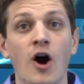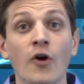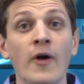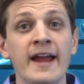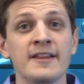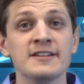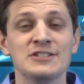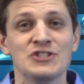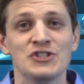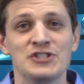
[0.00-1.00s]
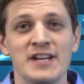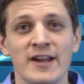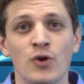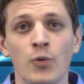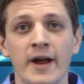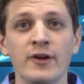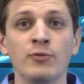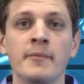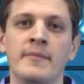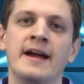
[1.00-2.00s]
All right, this is just a quick
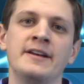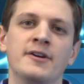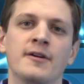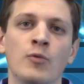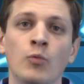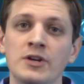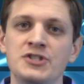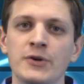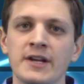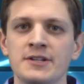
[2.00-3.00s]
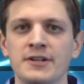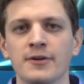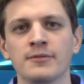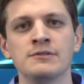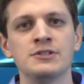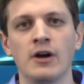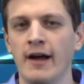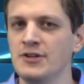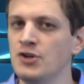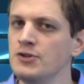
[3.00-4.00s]
reminder what you can do. So
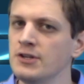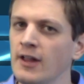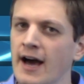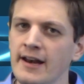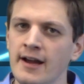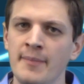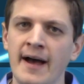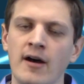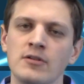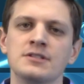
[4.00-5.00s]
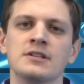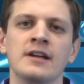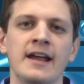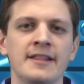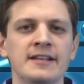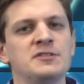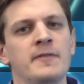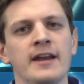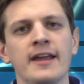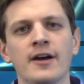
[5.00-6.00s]
I showed you a lot about, in this
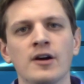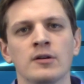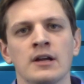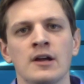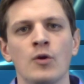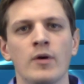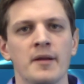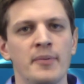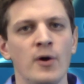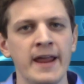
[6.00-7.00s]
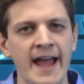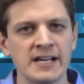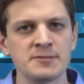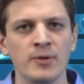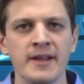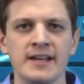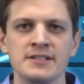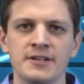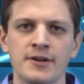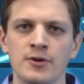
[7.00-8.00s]
video, what a pony exploit
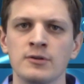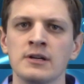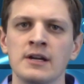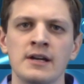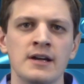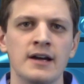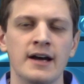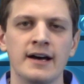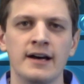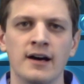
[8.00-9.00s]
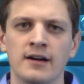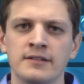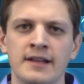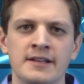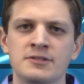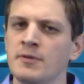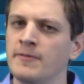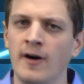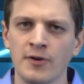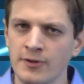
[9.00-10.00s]
can do, and this would
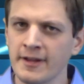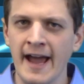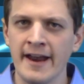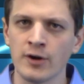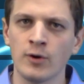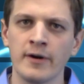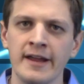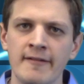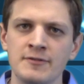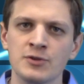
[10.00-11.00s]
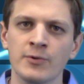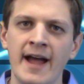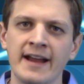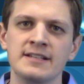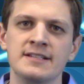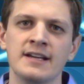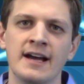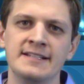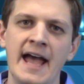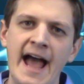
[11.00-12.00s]
fall under the category of direct
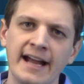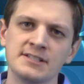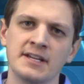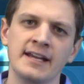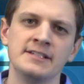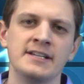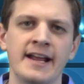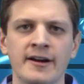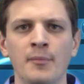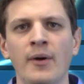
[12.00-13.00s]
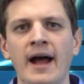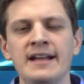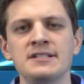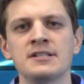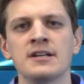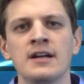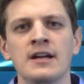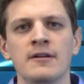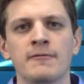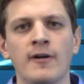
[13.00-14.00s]
attacks against an enterprise
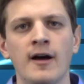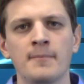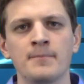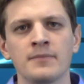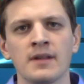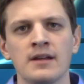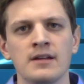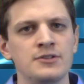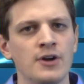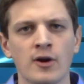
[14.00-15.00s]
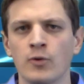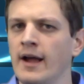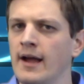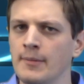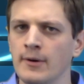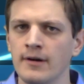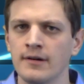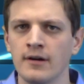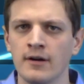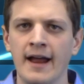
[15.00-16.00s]
from dark web
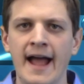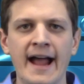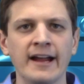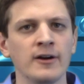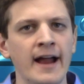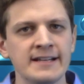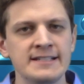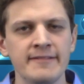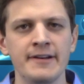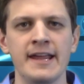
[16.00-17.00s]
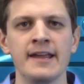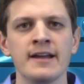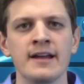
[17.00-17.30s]
or hacker activity.